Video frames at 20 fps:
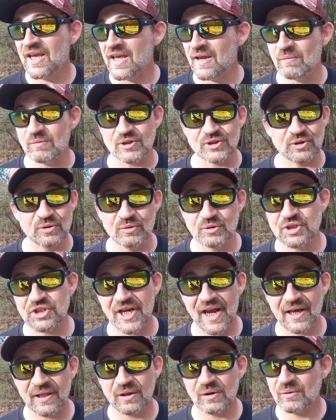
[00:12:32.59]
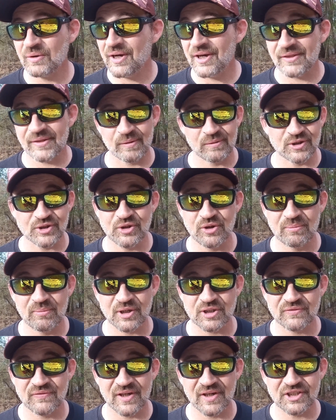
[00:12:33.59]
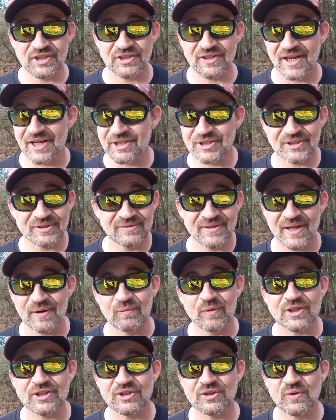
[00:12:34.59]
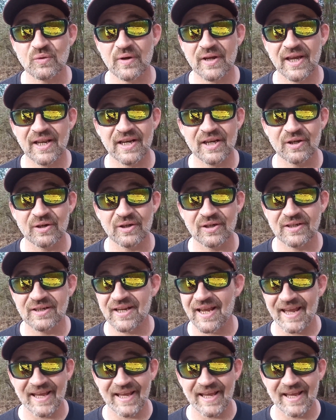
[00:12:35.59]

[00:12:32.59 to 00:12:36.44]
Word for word: It was too shallow. There was too much vegetation. It wasn't doing any good.